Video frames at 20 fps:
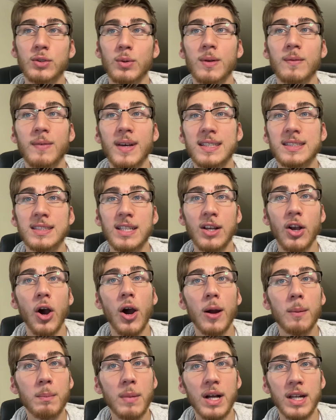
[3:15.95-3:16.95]
investing our
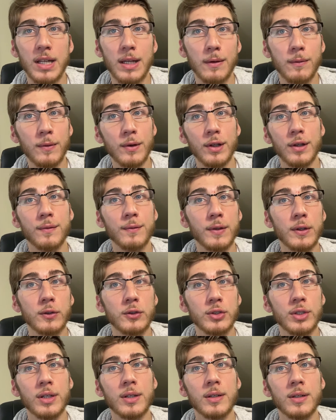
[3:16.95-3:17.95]
money for the
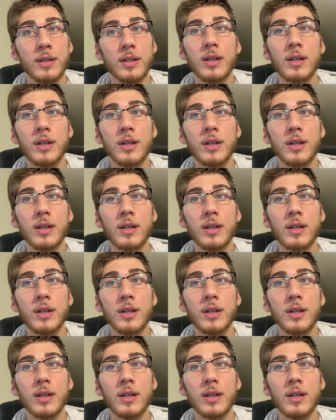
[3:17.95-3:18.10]
future.